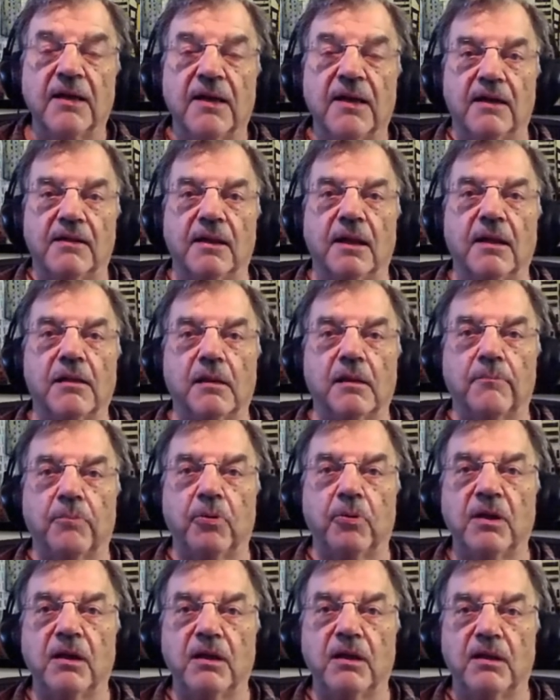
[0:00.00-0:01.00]
And they said,
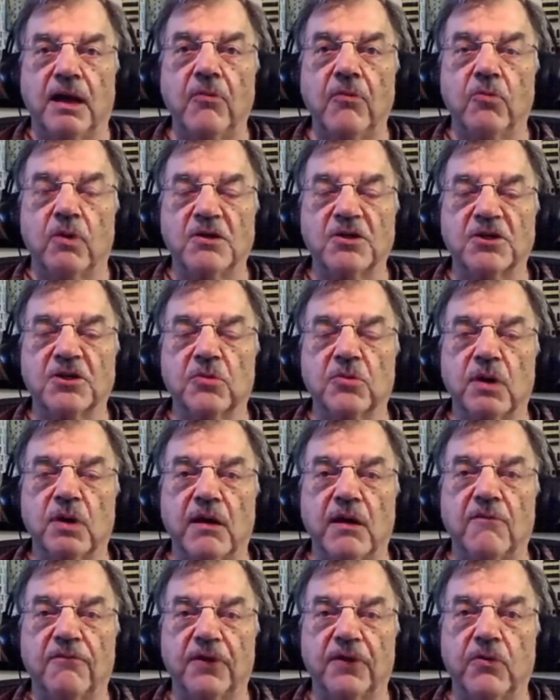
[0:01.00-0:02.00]
now Russia will
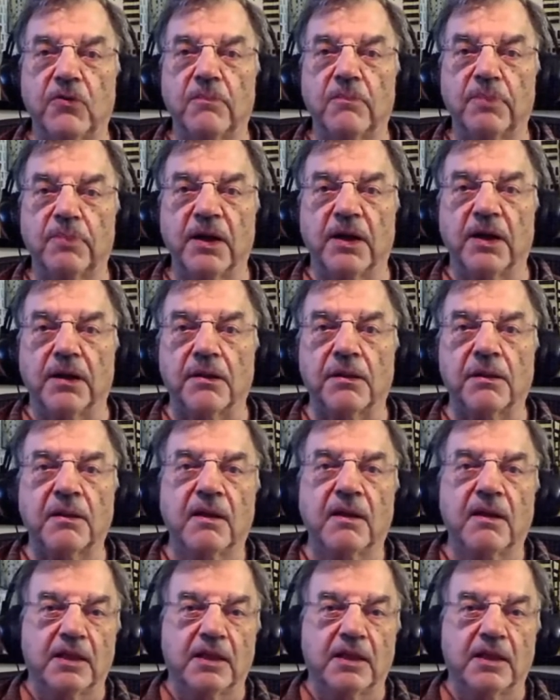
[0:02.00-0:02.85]
have fewer bullets.